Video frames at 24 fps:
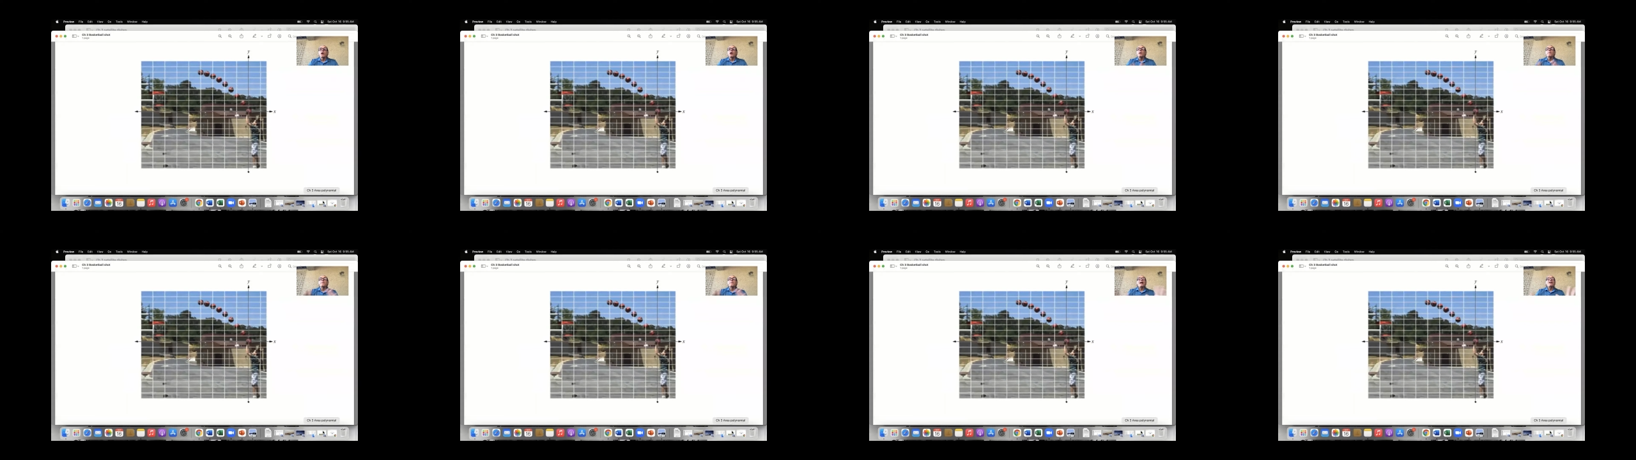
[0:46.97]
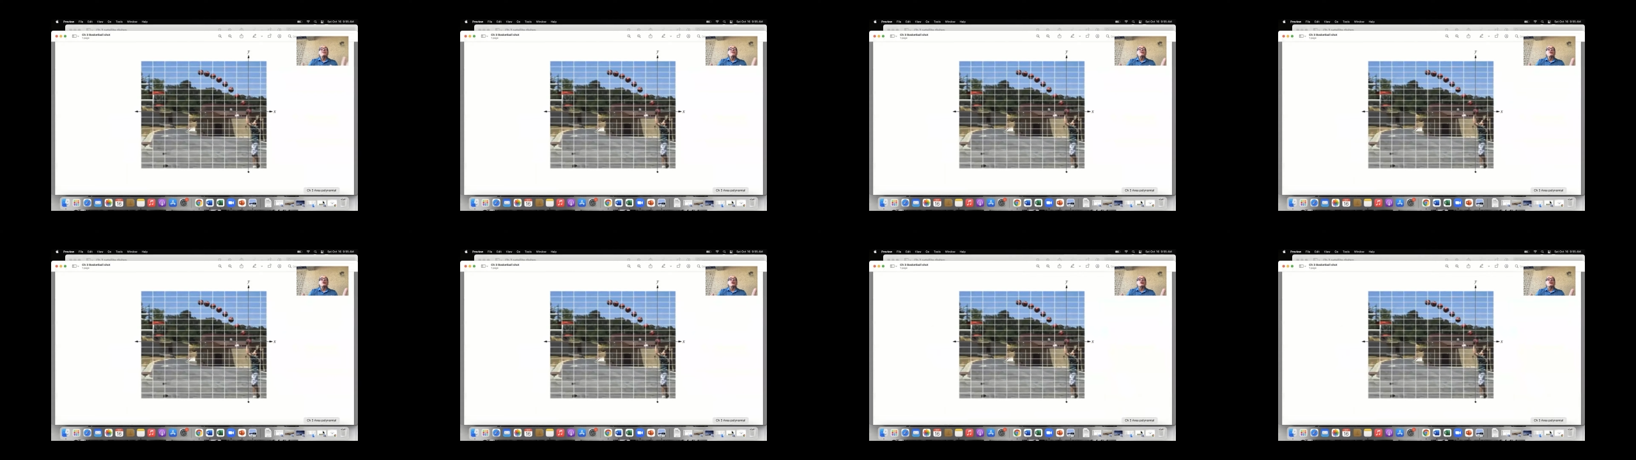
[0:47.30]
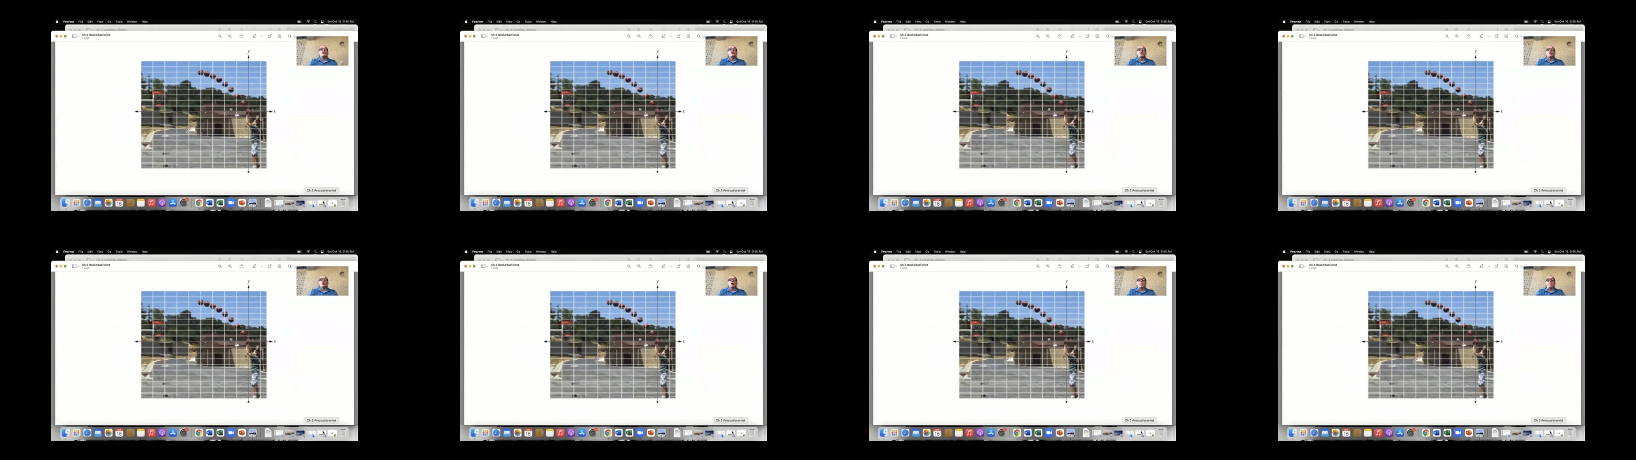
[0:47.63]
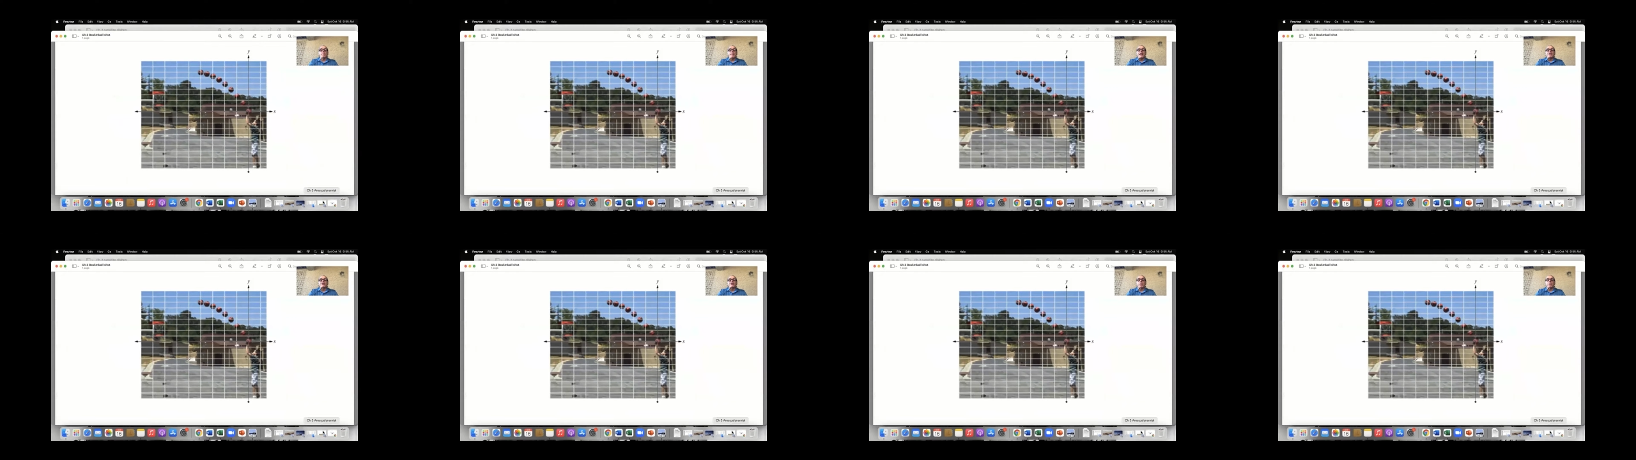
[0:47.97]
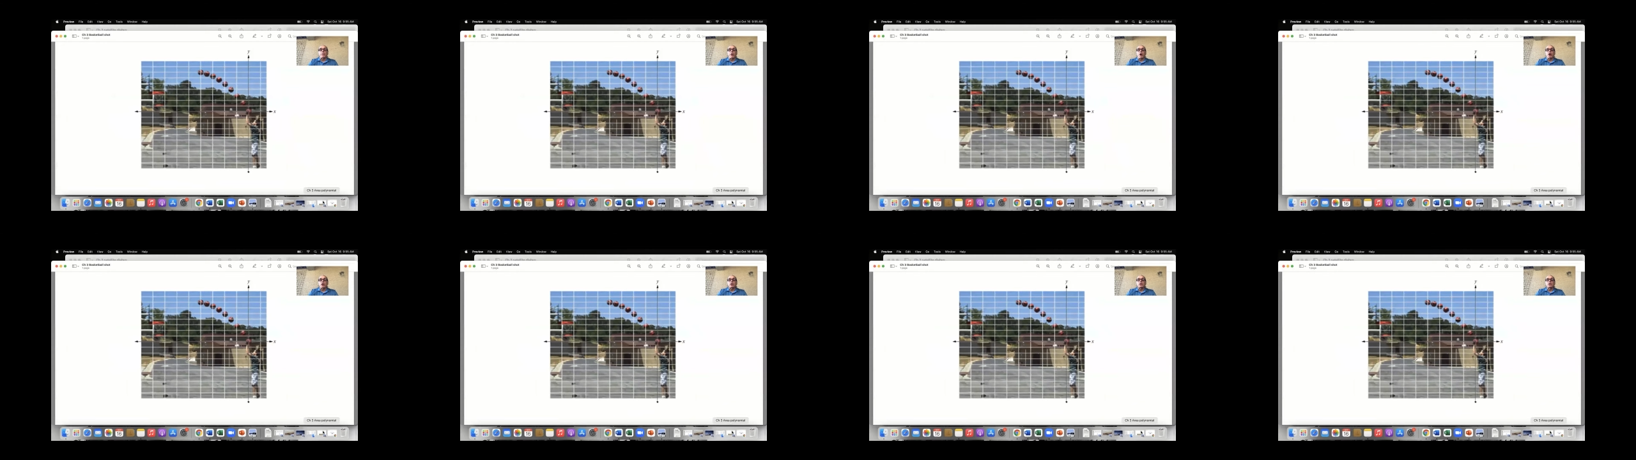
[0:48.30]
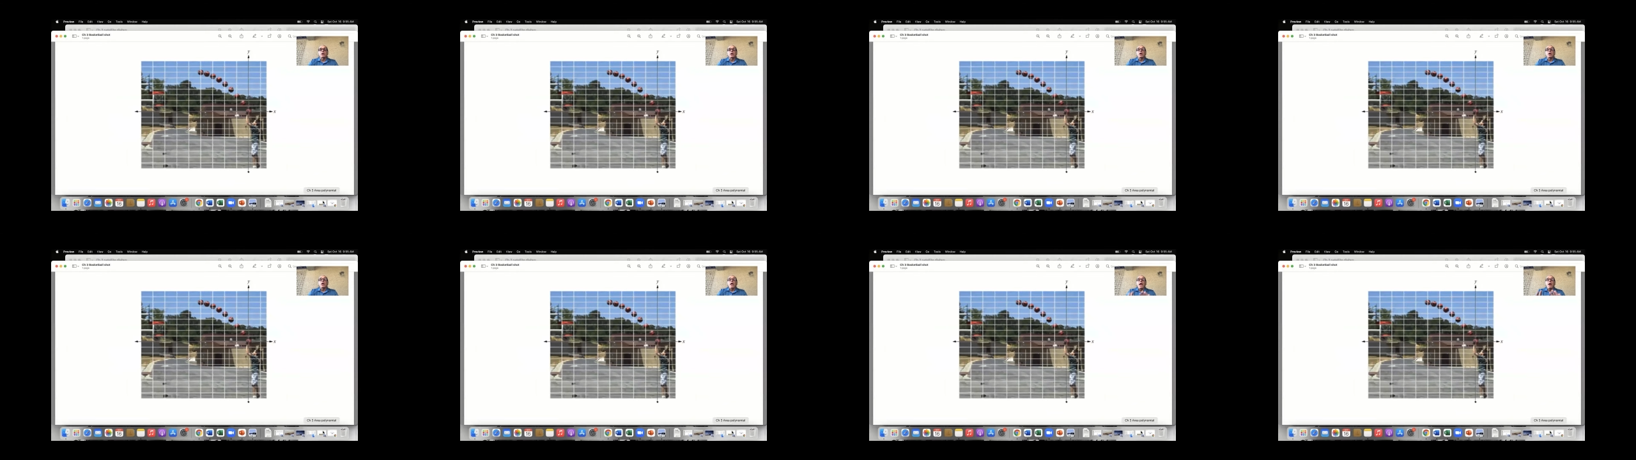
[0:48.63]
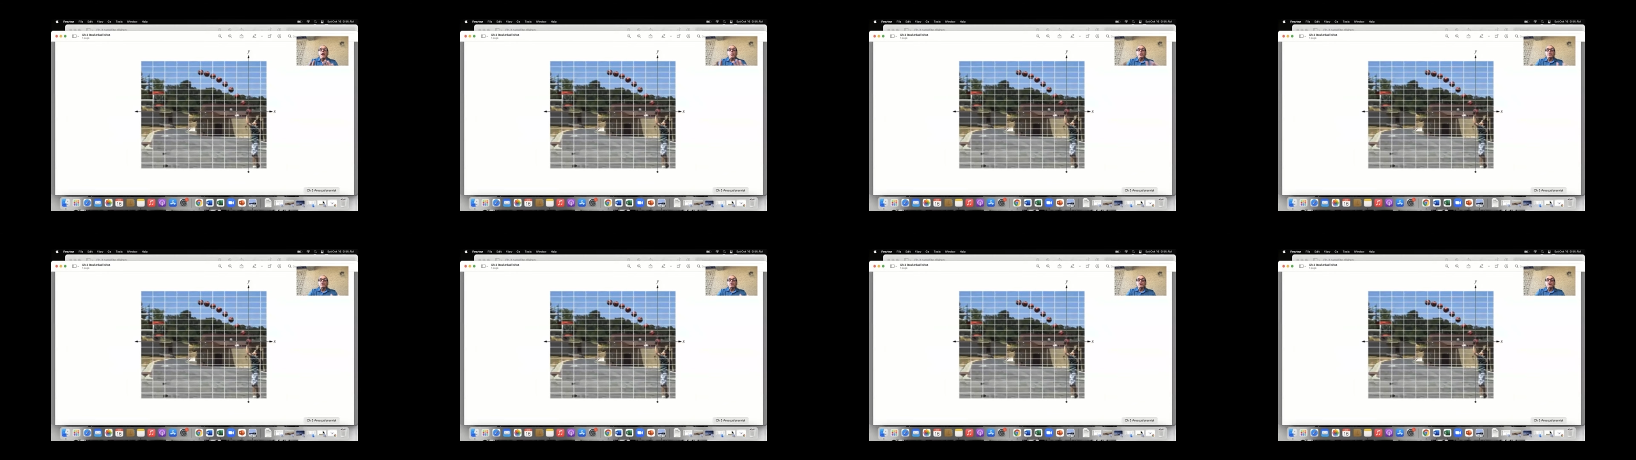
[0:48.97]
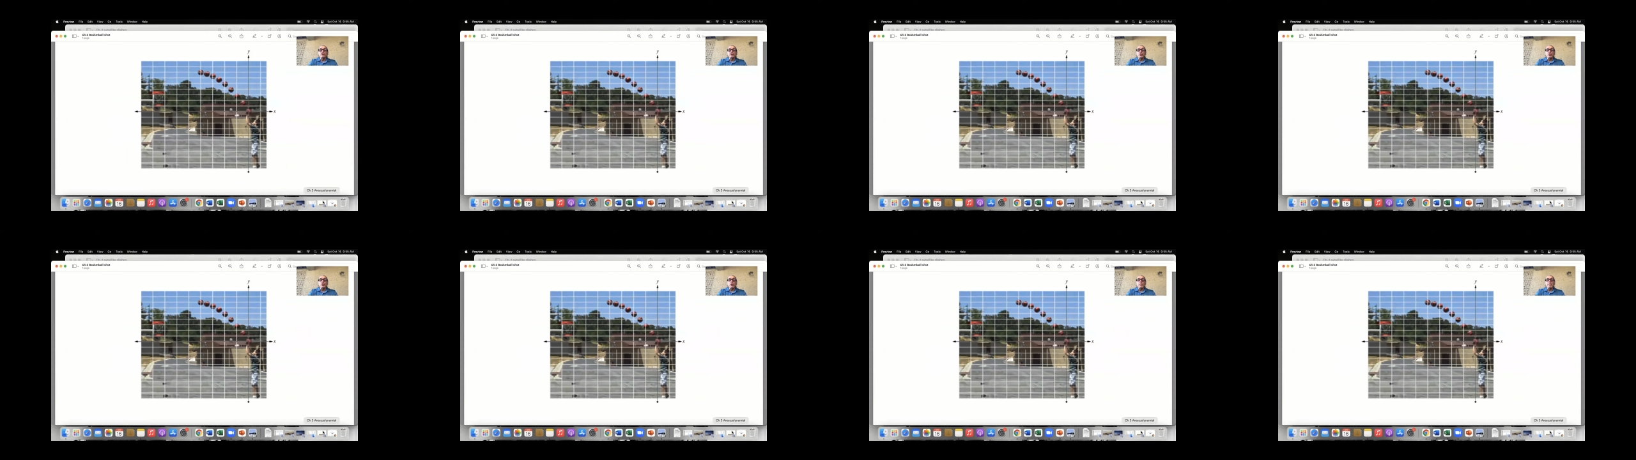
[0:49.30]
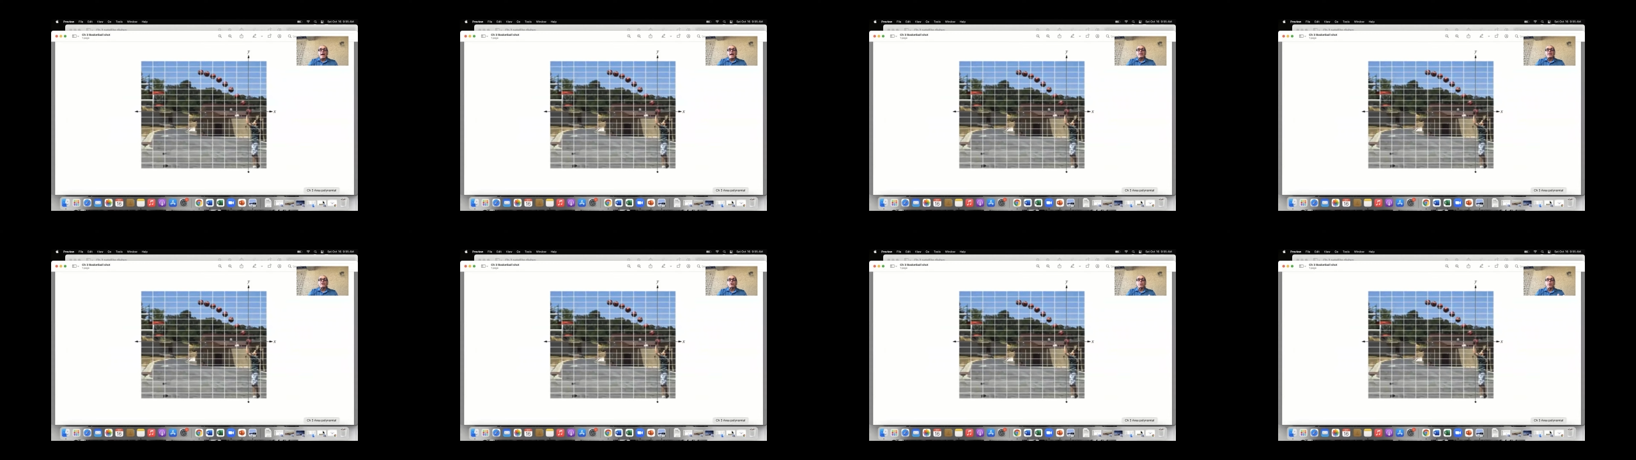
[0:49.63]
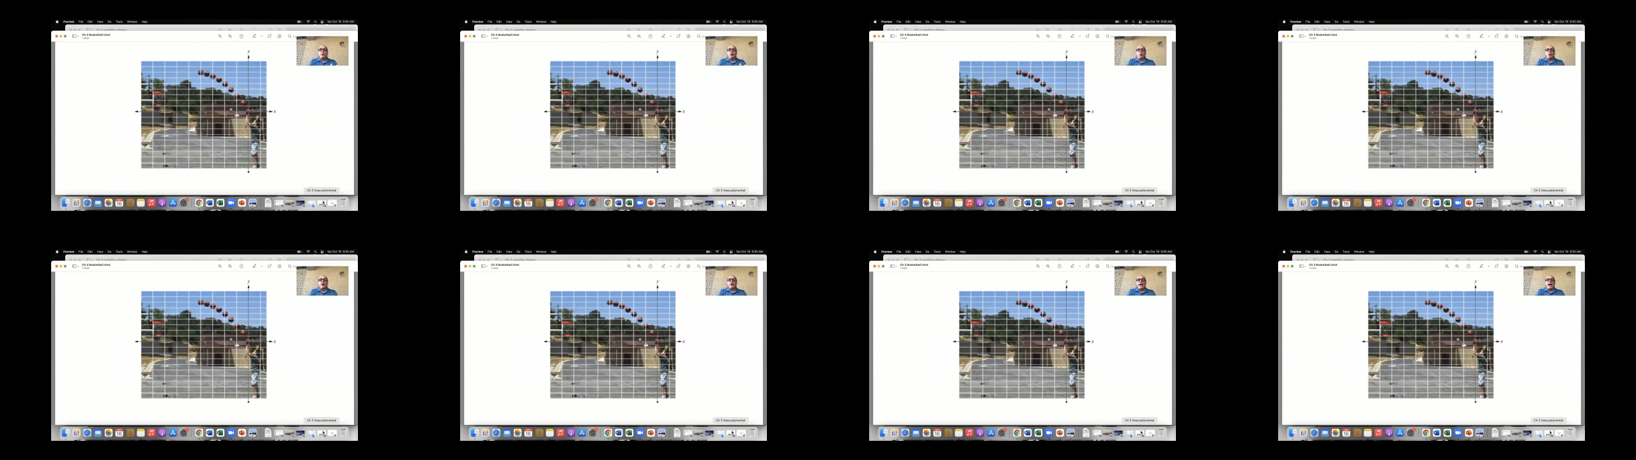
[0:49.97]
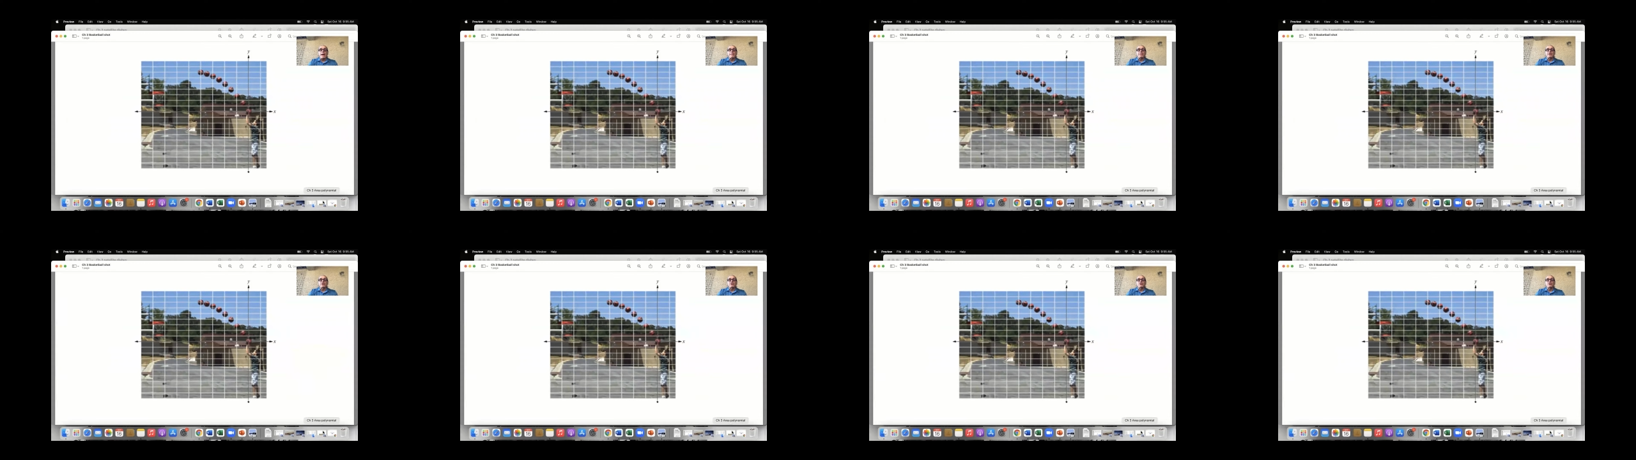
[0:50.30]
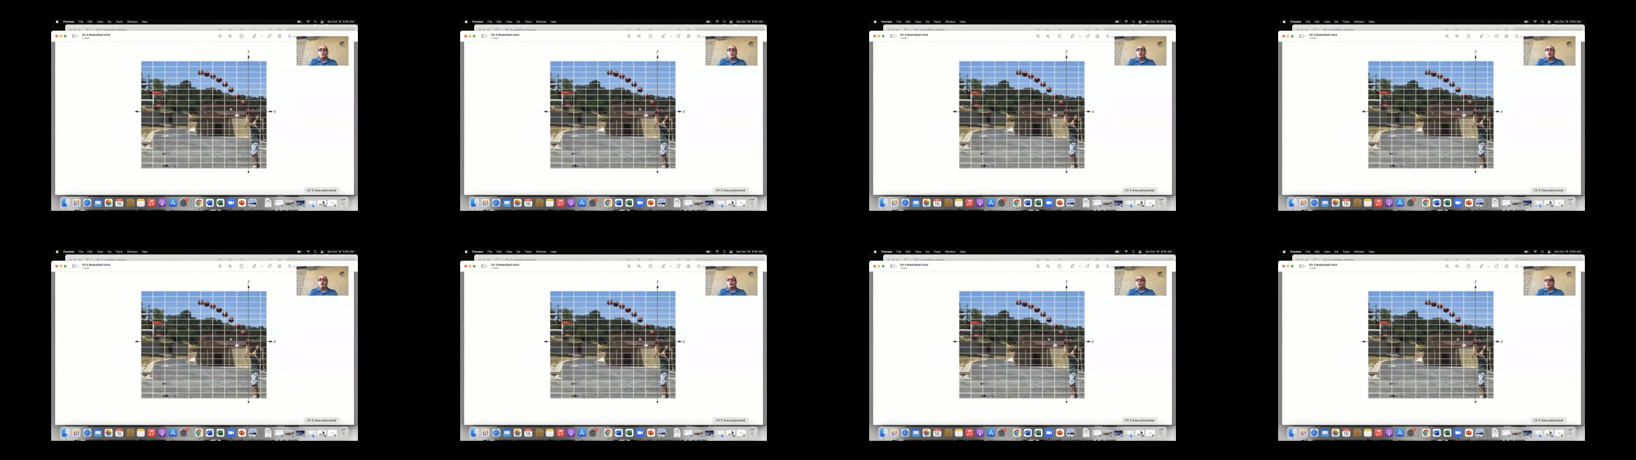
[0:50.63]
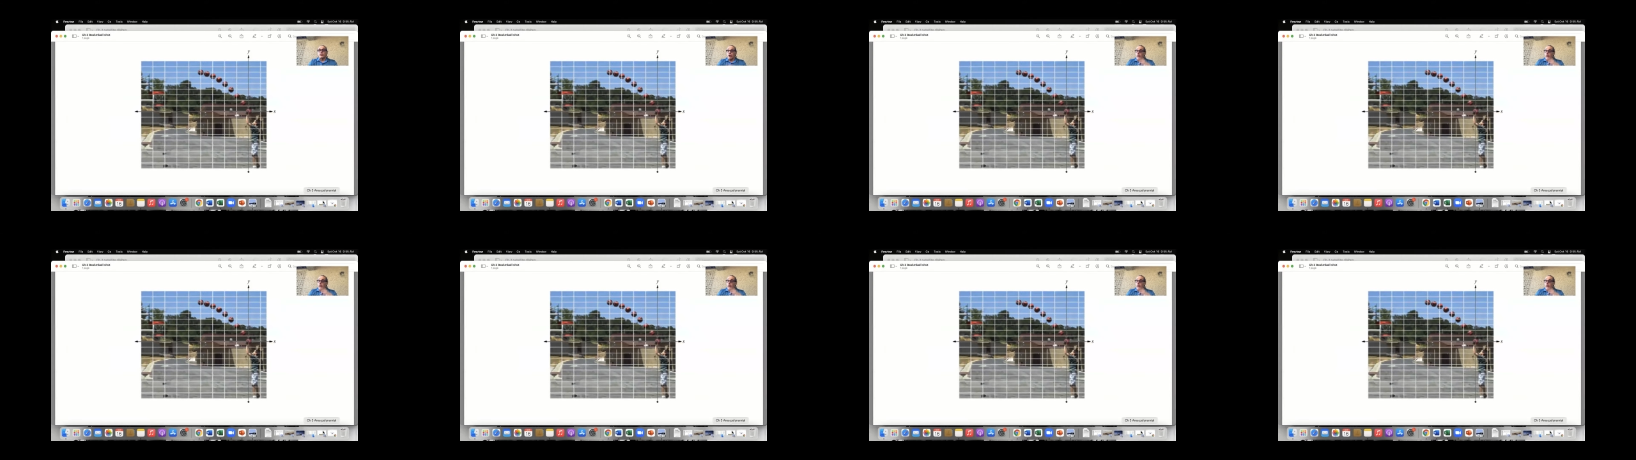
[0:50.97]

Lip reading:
No face is visible, so there are no lips to read.